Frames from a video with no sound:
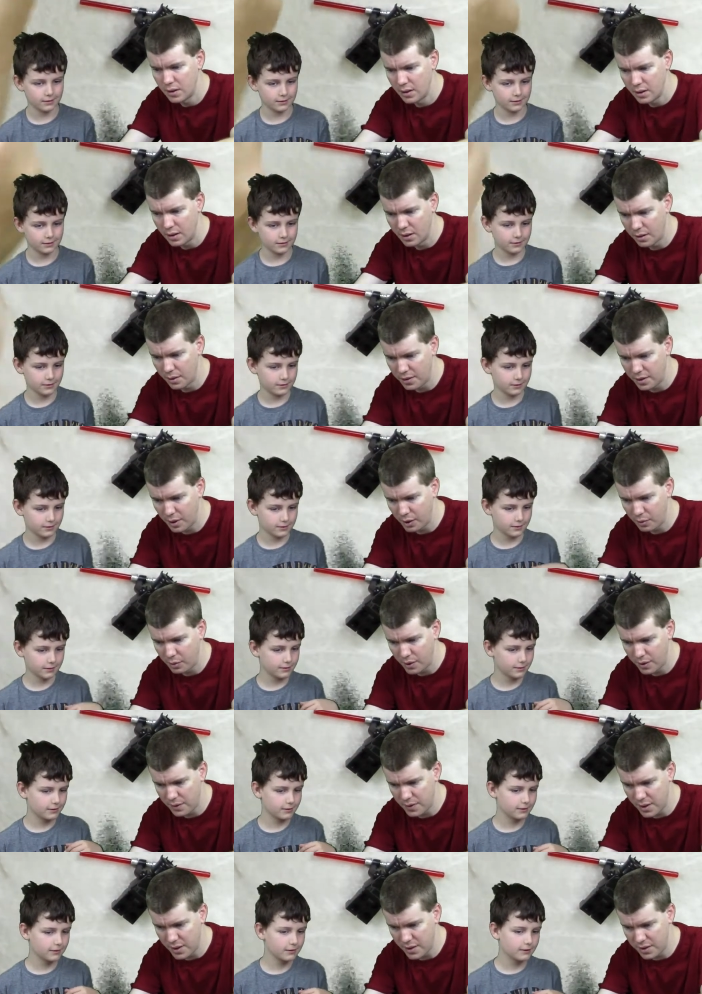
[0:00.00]
Speaker 1: oh, I think
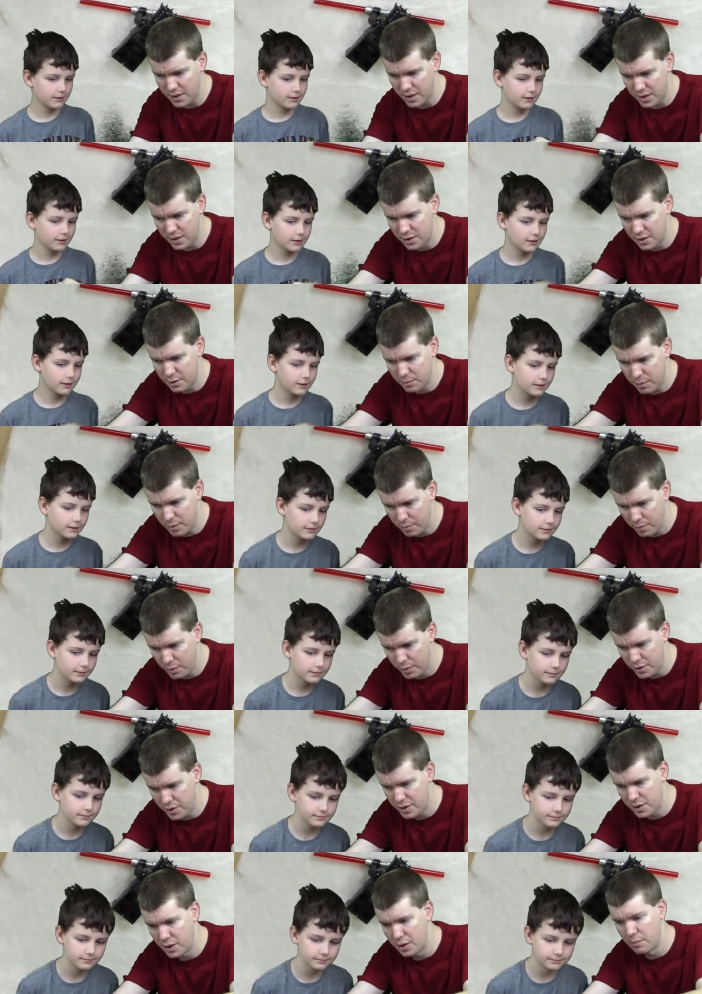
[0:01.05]
one of these needs to be
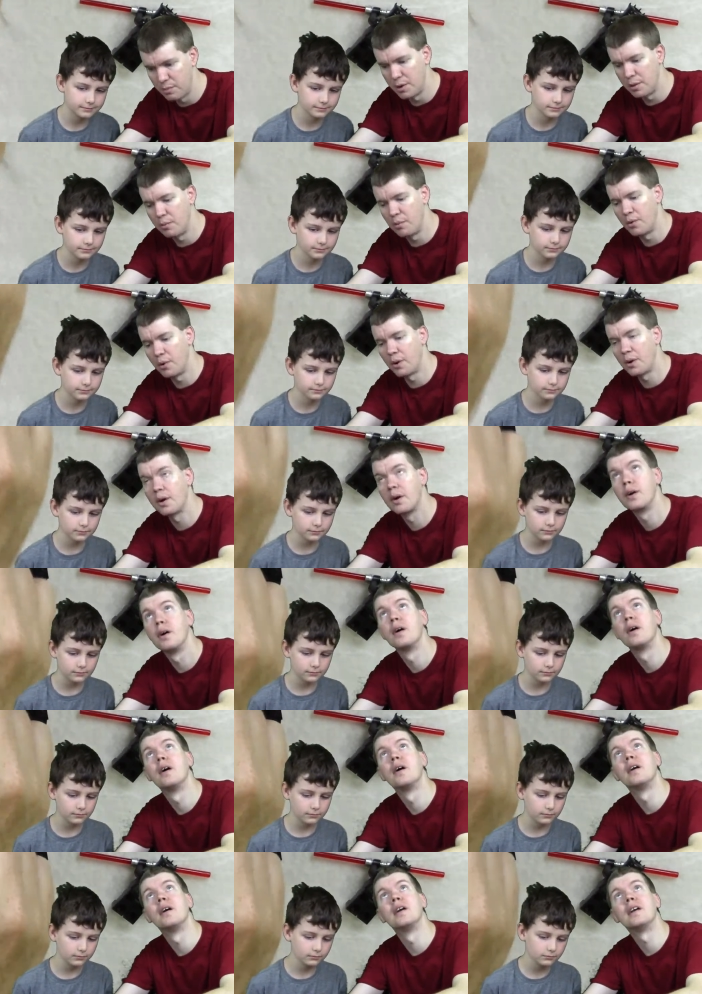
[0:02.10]
pushed in a bit more.
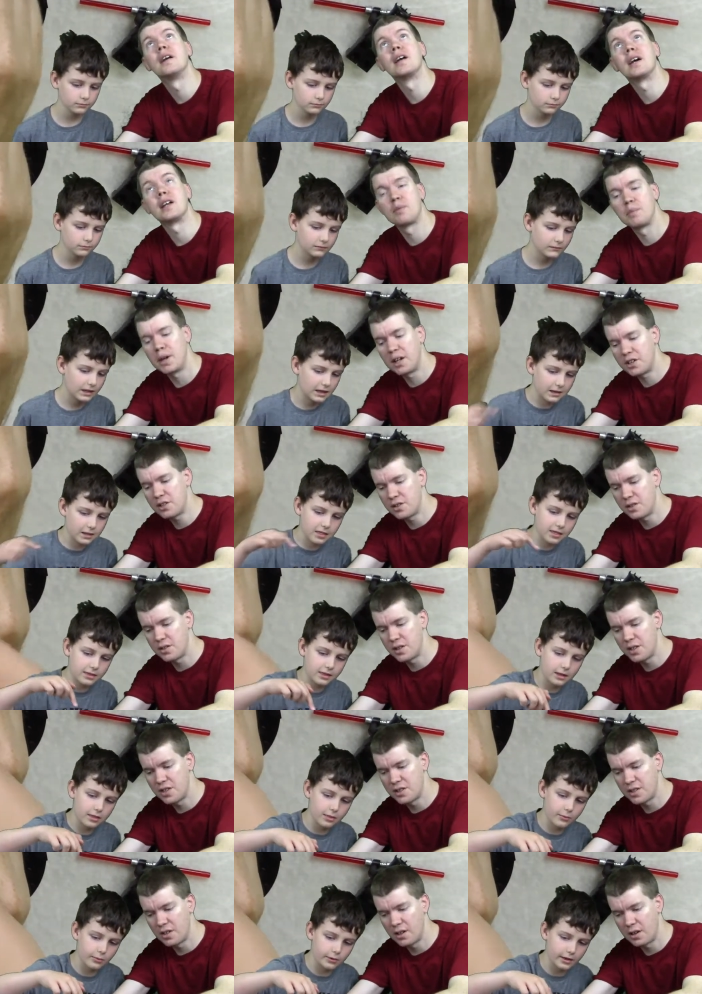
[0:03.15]
You gotta make it's sure these one.